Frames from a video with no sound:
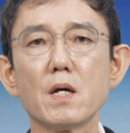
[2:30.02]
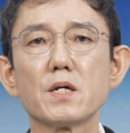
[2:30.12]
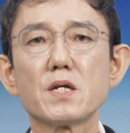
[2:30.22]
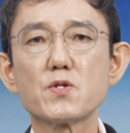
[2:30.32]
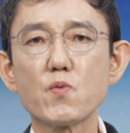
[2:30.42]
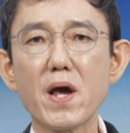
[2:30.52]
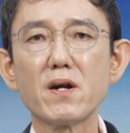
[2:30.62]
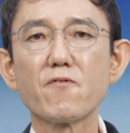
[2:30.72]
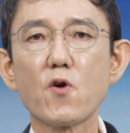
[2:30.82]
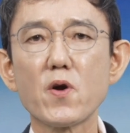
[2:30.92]

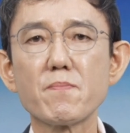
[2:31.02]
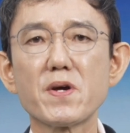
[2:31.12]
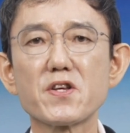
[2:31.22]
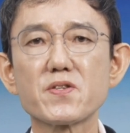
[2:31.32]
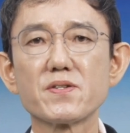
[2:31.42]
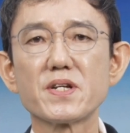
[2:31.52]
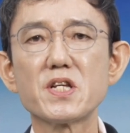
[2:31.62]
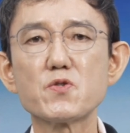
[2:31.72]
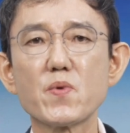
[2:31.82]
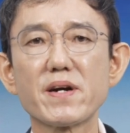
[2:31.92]
Israeli Foreign Minister
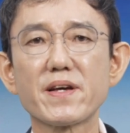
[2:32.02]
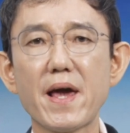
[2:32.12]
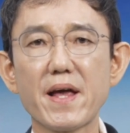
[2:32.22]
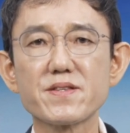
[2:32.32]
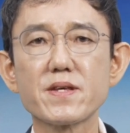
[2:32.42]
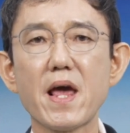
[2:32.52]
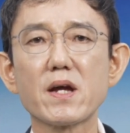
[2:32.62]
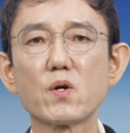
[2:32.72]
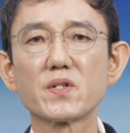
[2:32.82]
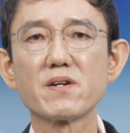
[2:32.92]
Israel Katz
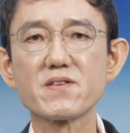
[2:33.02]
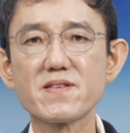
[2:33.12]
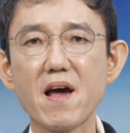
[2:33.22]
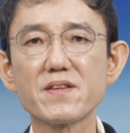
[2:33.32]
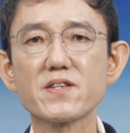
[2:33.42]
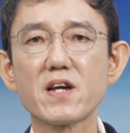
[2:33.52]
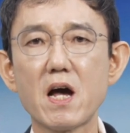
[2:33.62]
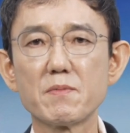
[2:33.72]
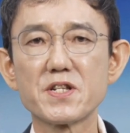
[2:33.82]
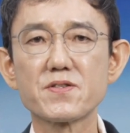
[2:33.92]
echoed Herzog's
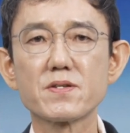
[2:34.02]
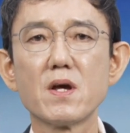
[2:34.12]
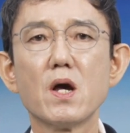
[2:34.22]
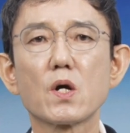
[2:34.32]
comments,